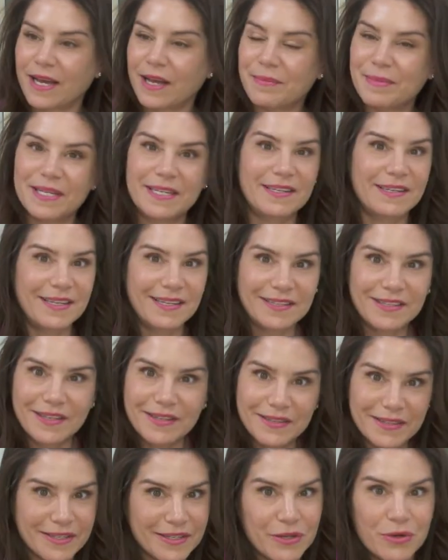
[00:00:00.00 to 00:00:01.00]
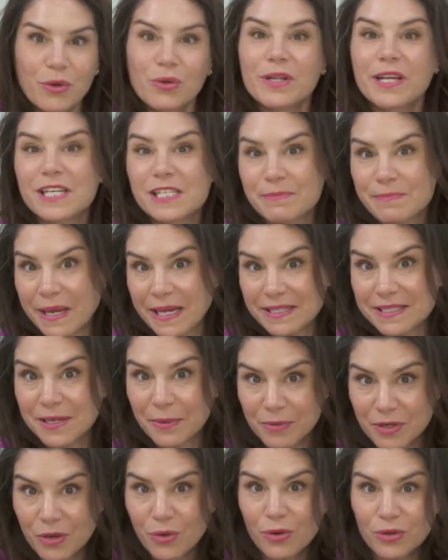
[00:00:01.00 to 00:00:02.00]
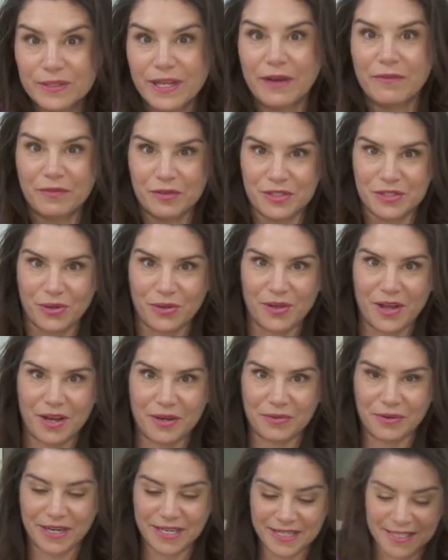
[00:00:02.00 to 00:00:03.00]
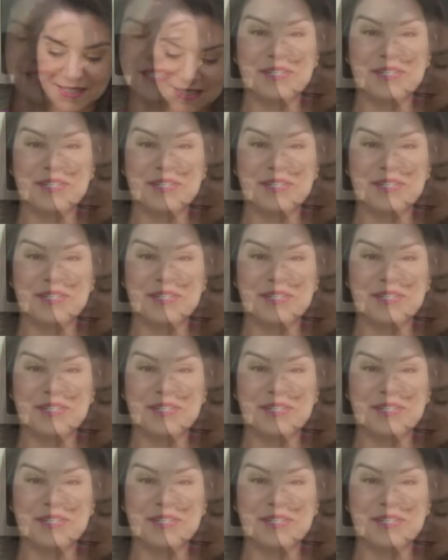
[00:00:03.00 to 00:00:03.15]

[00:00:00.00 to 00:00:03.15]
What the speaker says: I mean, you can only expect someone to hold out for so long, right?